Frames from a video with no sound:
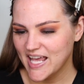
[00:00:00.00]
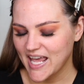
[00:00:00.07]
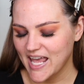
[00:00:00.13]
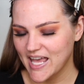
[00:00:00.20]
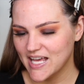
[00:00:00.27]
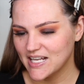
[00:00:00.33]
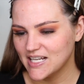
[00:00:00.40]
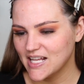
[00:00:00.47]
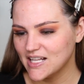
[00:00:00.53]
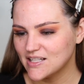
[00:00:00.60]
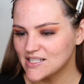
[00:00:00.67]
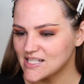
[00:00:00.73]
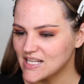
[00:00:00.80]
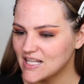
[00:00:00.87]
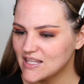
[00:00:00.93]
And
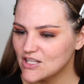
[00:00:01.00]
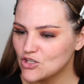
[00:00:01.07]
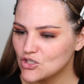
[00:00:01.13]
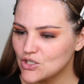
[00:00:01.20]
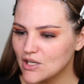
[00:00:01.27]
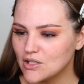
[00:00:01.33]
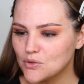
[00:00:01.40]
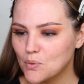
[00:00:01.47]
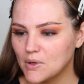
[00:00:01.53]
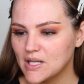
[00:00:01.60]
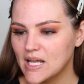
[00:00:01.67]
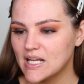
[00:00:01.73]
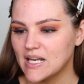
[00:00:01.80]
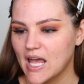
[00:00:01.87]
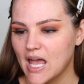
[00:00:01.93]
it's in the shade
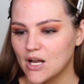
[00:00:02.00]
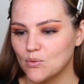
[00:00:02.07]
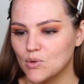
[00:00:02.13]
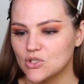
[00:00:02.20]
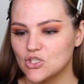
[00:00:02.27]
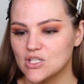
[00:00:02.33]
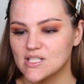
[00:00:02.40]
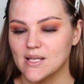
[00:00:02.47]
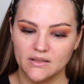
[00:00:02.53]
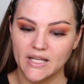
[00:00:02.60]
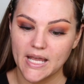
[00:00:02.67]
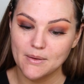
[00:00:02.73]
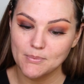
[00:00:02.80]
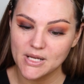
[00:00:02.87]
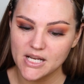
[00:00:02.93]
28N, which is
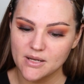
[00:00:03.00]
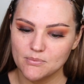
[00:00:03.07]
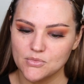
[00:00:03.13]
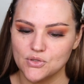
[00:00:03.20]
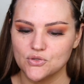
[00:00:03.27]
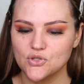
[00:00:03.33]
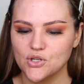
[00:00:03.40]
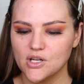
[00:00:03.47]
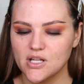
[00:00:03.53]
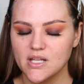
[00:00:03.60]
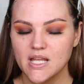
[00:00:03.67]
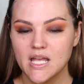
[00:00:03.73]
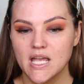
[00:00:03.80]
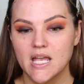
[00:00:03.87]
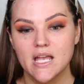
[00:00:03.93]
light, medium, neutral.